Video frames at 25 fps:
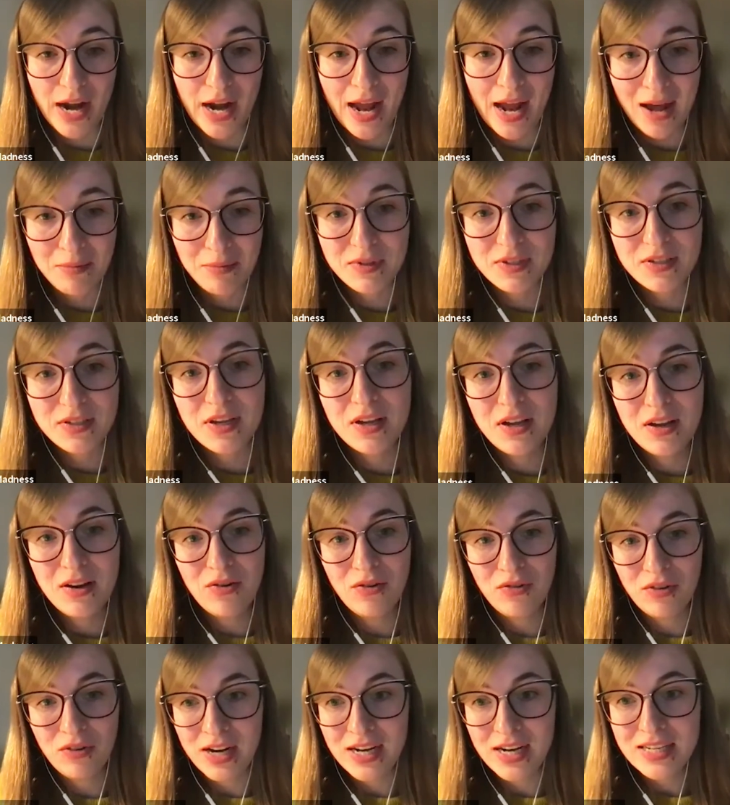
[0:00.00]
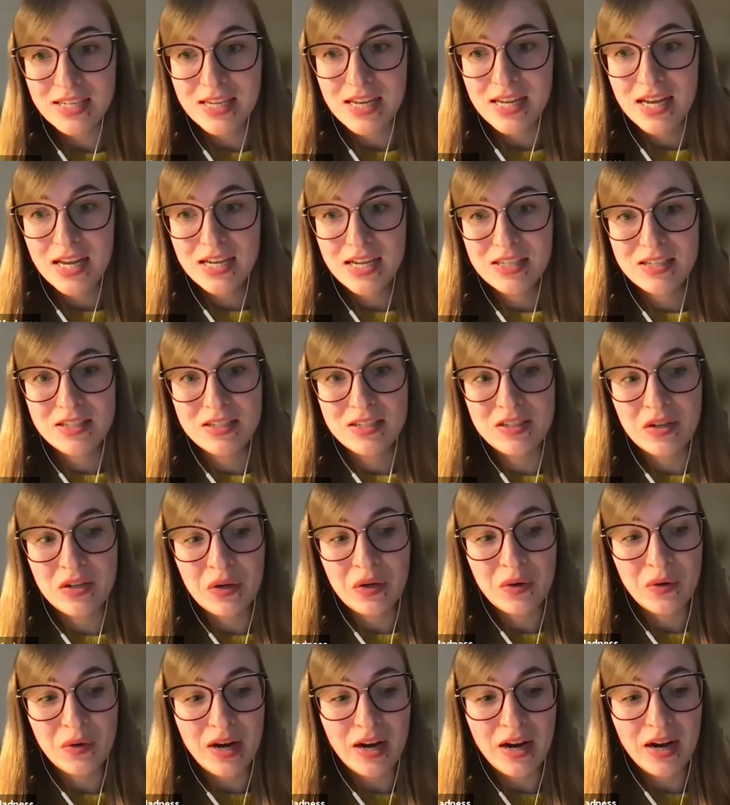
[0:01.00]
apps, right?
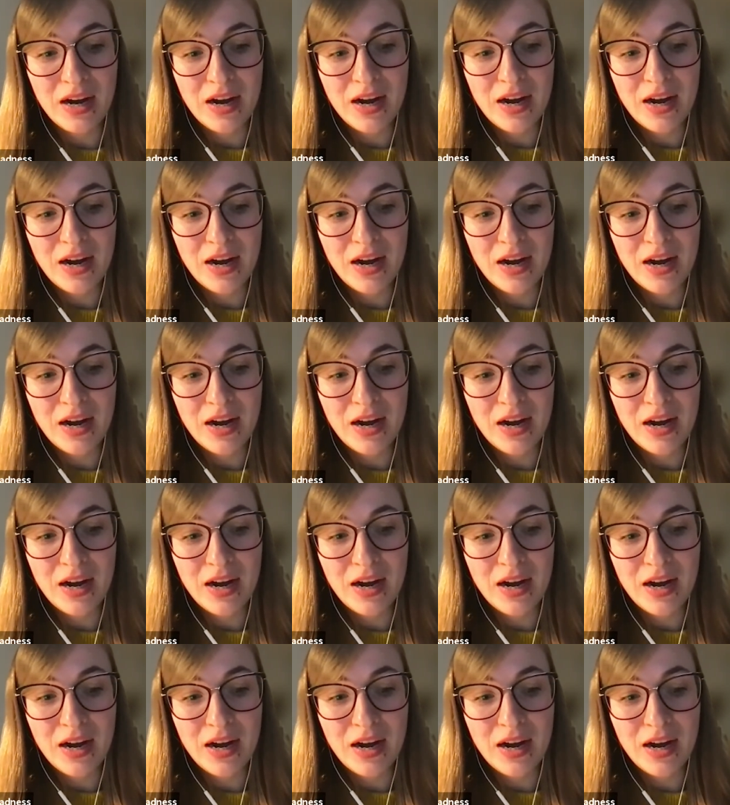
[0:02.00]
So